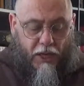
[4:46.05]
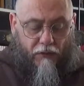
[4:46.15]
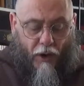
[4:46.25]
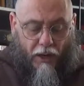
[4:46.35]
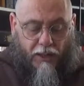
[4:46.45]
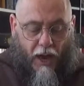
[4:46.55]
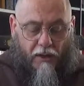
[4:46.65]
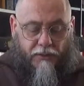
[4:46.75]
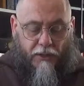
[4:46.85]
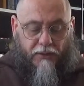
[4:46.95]
If our
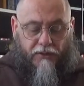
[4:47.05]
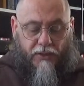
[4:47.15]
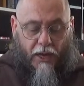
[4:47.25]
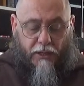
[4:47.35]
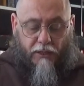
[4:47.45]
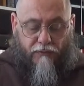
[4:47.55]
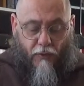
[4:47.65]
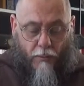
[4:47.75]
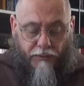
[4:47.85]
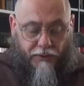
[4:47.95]
conduct is not in
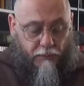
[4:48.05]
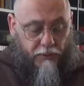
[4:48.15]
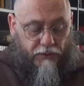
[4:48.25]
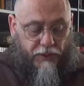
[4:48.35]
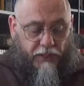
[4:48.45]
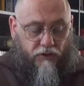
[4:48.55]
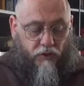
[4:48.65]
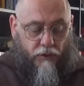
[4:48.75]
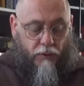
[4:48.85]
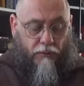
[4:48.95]
conformity with these
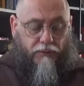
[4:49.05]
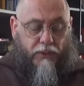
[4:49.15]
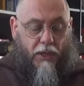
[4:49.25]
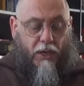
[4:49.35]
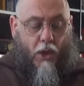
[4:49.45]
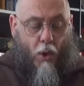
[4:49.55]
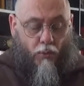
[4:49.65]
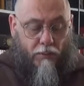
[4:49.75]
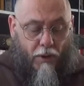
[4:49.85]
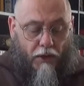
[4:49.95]
truths,
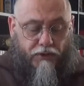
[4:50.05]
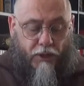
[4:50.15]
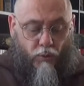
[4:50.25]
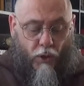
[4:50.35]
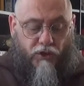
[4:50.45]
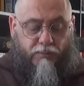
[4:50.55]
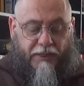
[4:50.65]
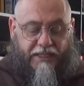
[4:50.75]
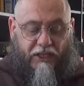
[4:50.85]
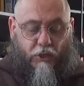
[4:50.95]
we must at once
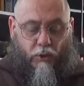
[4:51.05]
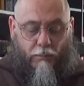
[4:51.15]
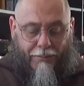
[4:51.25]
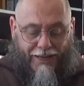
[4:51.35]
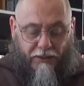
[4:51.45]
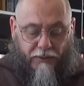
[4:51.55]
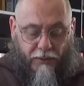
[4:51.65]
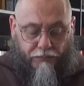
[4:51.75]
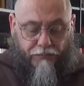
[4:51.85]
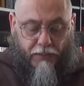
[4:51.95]
begin to amend
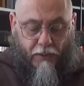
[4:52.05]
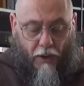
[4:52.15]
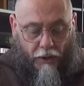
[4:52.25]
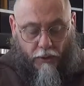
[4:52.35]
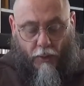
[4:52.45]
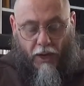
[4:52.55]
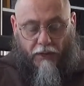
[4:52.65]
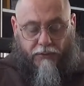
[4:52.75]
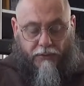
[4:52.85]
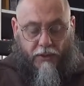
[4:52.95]

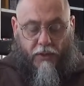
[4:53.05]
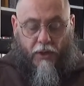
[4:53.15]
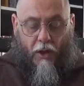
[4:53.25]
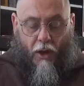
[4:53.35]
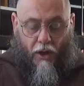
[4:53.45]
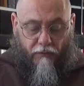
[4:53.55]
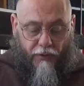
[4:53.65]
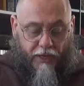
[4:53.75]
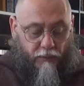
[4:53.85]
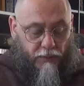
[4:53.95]
Otherwise, our
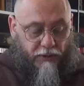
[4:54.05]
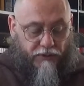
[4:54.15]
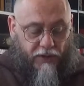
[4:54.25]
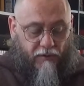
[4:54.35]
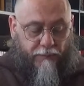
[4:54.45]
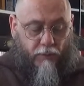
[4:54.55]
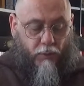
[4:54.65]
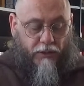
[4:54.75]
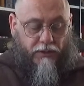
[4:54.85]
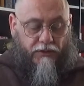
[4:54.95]
faith will itself be
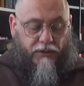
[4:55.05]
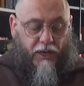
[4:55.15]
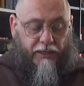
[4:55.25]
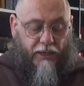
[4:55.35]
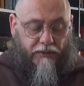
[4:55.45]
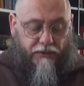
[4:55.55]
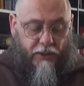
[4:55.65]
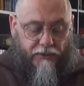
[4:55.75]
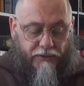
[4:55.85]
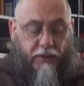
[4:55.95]
witness against
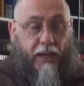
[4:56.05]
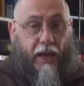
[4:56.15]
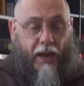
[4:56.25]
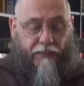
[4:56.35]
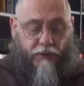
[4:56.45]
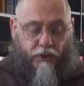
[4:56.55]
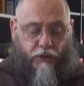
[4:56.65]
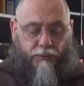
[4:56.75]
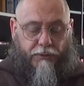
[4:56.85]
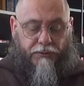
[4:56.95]
us at the
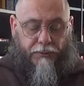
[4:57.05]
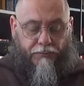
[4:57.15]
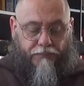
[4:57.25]
judgment.